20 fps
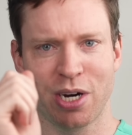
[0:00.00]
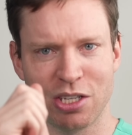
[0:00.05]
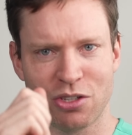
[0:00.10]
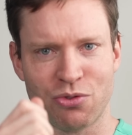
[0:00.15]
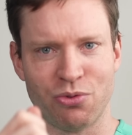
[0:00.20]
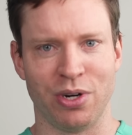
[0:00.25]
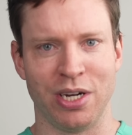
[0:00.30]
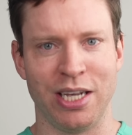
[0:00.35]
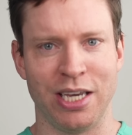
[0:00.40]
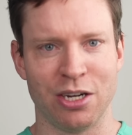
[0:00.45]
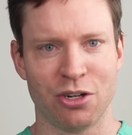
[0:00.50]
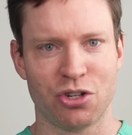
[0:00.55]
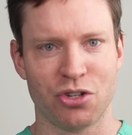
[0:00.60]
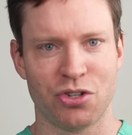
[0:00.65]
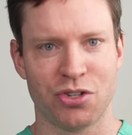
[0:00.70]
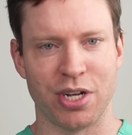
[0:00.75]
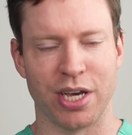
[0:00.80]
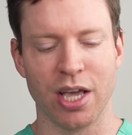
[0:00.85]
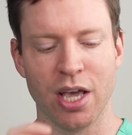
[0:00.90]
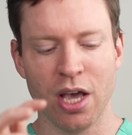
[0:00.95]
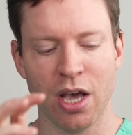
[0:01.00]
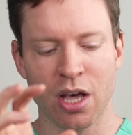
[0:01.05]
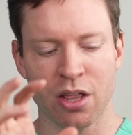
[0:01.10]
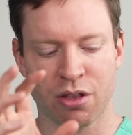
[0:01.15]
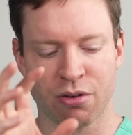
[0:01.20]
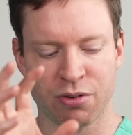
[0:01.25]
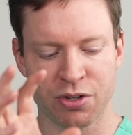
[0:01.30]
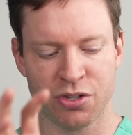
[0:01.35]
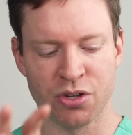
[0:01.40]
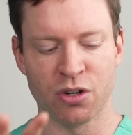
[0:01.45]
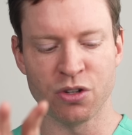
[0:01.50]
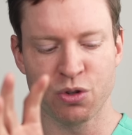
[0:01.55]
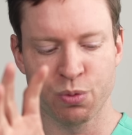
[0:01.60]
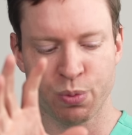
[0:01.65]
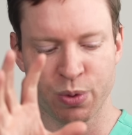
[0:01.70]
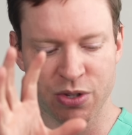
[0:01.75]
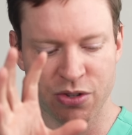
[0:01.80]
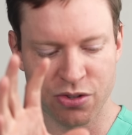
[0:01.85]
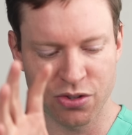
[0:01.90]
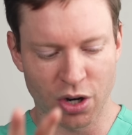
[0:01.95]
it gets really interesting. The results
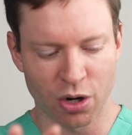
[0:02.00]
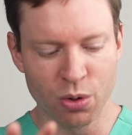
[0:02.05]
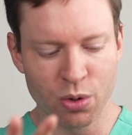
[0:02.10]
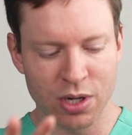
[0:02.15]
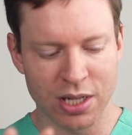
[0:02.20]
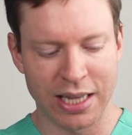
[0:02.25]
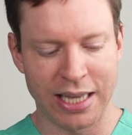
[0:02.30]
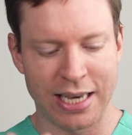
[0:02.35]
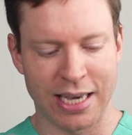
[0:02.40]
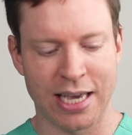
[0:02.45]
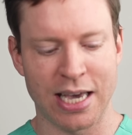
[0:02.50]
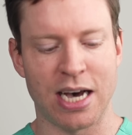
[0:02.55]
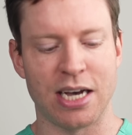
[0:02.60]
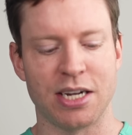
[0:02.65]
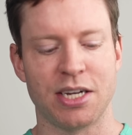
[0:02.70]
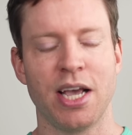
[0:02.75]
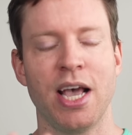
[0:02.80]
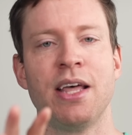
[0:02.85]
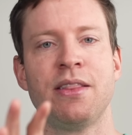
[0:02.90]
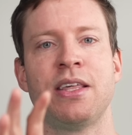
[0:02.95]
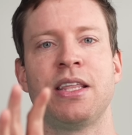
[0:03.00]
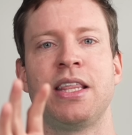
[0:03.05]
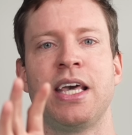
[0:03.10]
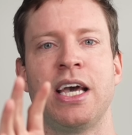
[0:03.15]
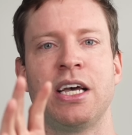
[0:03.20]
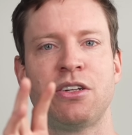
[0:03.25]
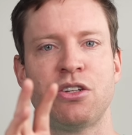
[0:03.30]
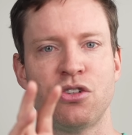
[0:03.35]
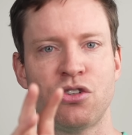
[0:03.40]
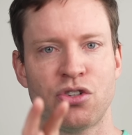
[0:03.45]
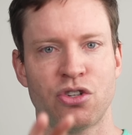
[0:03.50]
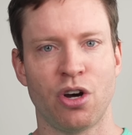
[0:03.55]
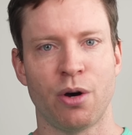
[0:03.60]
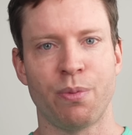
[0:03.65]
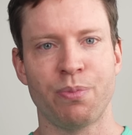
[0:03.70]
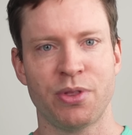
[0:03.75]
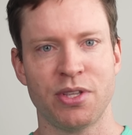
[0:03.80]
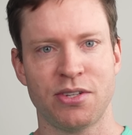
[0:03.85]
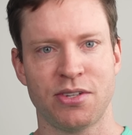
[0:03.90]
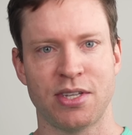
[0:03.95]
were so clear-cut that they had to
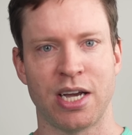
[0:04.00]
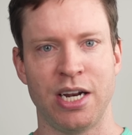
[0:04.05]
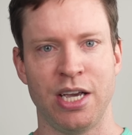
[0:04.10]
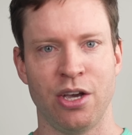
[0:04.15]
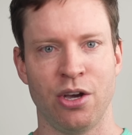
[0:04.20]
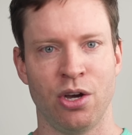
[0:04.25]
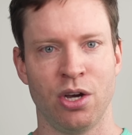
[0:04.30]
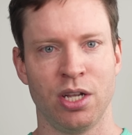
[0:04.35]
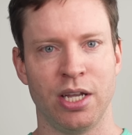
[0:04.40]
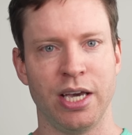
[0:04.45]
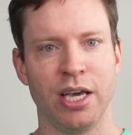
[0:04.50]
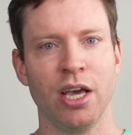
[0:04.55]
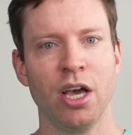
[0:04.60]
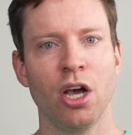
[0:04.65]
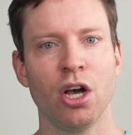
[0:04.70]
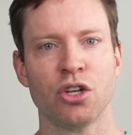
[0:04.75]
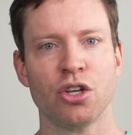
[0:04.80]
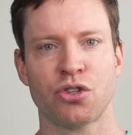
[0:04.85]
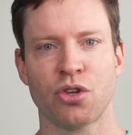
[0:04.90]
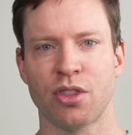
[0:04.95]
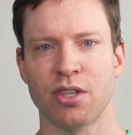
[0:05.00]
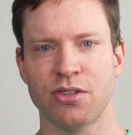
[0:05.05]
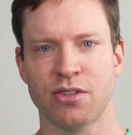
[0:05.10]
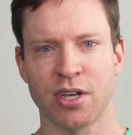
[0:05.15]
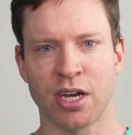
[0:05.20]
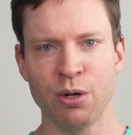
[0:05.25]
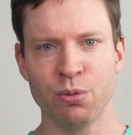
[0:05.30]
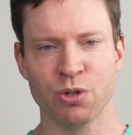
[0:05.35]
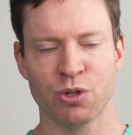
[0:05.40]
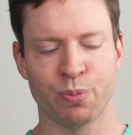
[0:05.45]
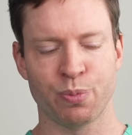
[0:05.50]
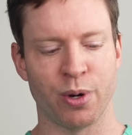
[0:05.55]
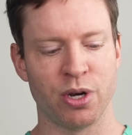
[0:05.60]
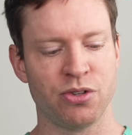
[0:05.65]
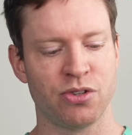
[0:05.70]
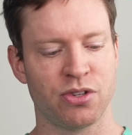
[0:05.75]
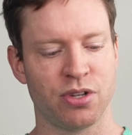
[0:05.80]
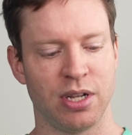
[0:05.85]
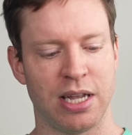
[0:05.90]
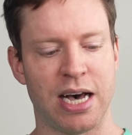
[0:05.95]
stop the study early. So the study was
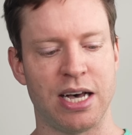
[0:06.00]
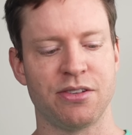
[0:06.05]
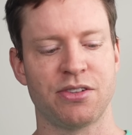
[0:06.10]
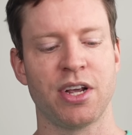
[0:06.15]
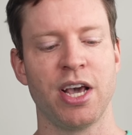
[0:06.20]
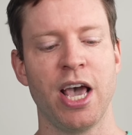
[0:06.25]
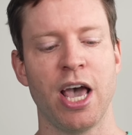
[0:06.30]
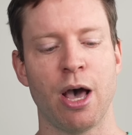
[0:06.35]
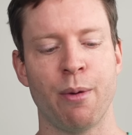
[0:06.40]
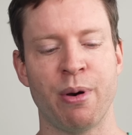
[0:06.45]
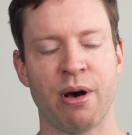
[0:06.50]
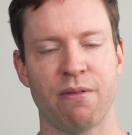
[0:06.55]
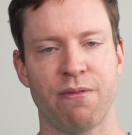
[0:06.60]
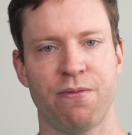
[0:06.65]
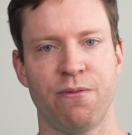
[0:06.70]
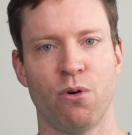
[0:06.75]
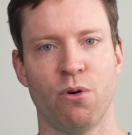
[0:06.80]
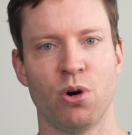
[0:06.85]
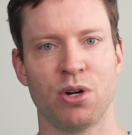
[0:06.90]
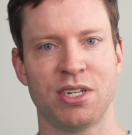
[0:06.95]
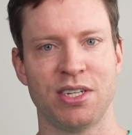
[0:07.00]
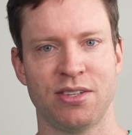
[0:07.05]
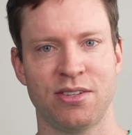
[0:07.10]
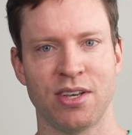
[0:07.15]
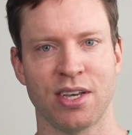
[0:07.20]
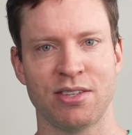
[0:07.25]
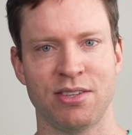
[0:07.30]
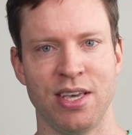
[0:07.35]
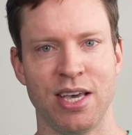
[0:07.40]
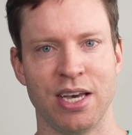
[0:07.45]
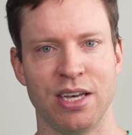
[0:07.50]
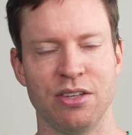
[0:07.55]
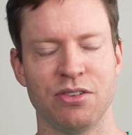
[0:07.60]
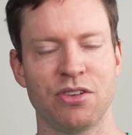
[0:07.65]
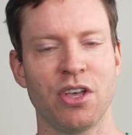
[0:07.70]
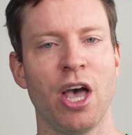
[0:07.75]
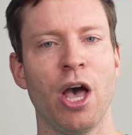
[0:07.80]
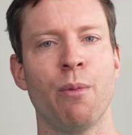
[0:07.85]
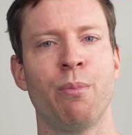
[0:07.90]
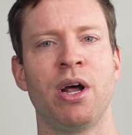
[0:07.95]
supposed to last about 4 to 6 years,
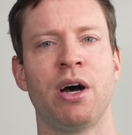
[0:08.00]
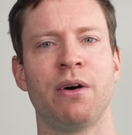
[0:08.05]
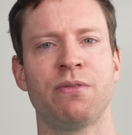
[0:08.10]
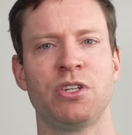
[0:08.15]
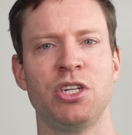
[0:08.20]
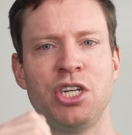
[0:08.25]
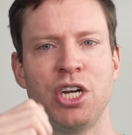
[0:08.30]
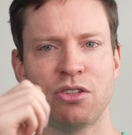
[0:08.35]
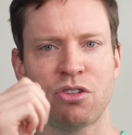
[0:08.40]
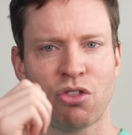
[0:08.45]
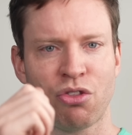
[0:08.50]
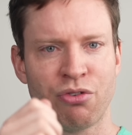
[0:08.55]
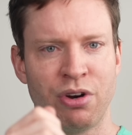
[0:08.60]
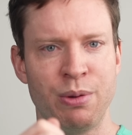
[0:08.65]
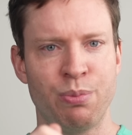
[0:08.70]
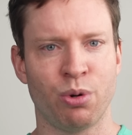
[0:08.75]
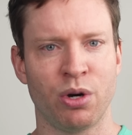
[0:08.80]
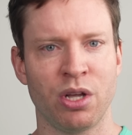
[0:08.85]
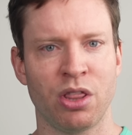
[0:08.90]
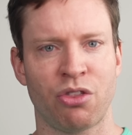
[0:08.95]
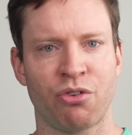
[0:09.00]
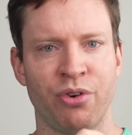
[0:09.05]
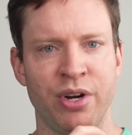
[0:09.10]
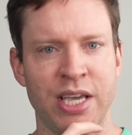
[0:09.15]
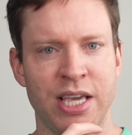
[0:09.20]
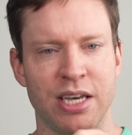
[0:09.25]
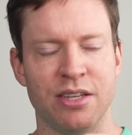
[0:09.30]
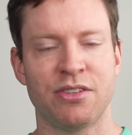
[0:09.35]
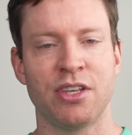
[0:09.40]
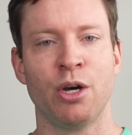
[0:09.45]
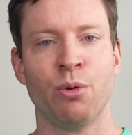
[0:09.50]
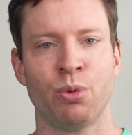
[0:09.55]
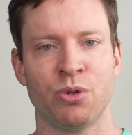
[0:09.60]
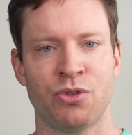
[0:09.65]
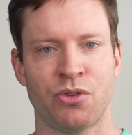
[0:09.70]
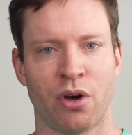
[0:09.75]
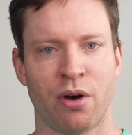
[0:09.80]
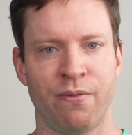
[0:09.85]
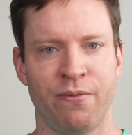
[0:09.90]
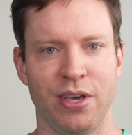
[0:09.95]
but after just 3.3 years, it
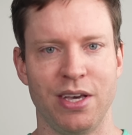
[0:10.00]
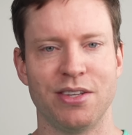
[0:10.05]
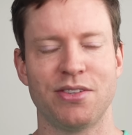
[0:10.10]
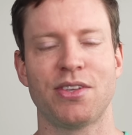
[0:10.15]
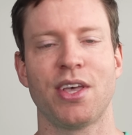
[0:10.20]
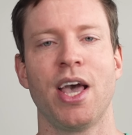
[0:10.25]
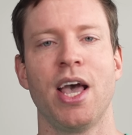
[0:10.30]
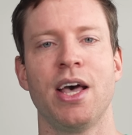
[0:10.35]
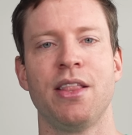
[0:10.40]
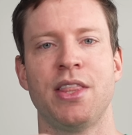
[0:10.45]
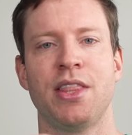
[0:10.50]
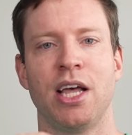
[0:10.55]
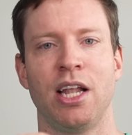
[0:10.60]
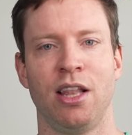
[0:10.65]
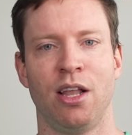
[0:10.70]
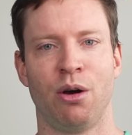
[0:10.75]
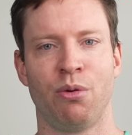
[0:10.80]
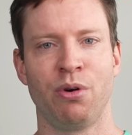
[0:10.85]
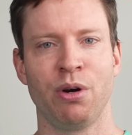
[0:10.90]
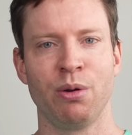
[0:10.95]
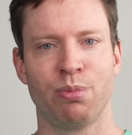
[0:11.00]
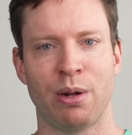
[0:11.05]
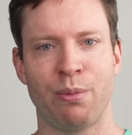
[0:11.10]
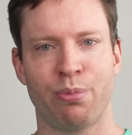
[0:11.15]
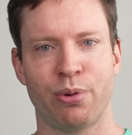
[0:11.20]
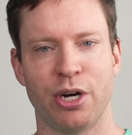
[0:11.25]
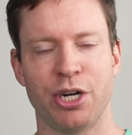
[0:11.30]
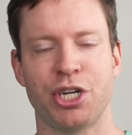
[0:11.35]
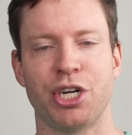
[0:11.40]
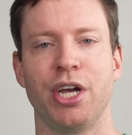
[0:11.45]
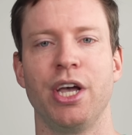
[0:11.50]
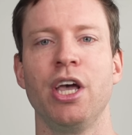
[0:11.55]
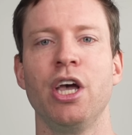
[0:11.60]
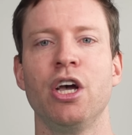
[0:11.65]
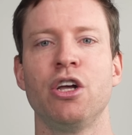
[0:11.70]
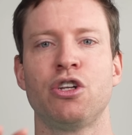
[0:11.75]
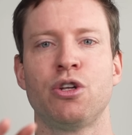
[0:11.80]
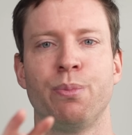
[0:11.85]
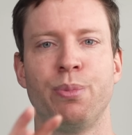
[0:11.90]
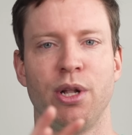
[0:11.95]
was obvious that lowering blood pressure
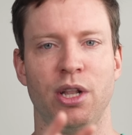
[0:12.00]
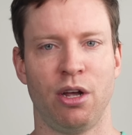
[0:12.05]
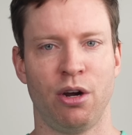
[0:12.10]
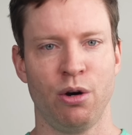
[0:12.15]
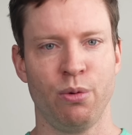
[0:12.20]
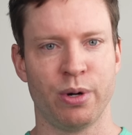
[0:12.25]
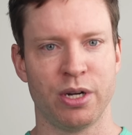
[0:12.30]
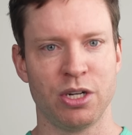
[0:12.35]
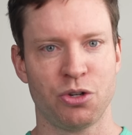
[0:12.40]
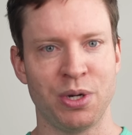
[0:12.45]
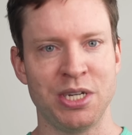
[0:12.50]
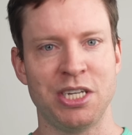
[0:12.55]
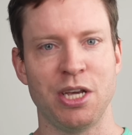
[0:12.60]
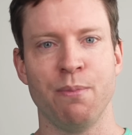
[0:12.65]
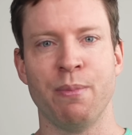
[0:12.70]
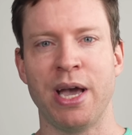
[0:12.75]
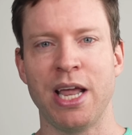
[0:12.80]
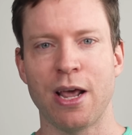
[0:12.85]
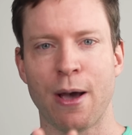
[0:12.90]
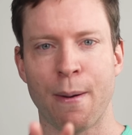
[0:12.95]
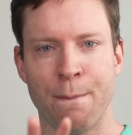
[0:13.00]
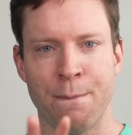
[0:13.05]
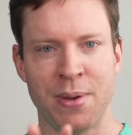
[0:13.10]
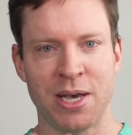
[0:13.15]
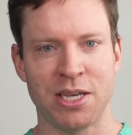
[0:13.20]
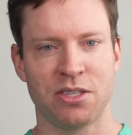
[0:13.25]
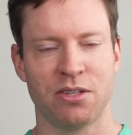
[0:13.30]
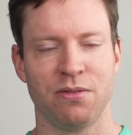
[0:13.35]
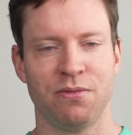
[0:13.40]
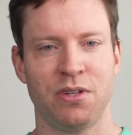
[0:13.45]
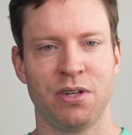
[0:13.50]
to below 120 made a massive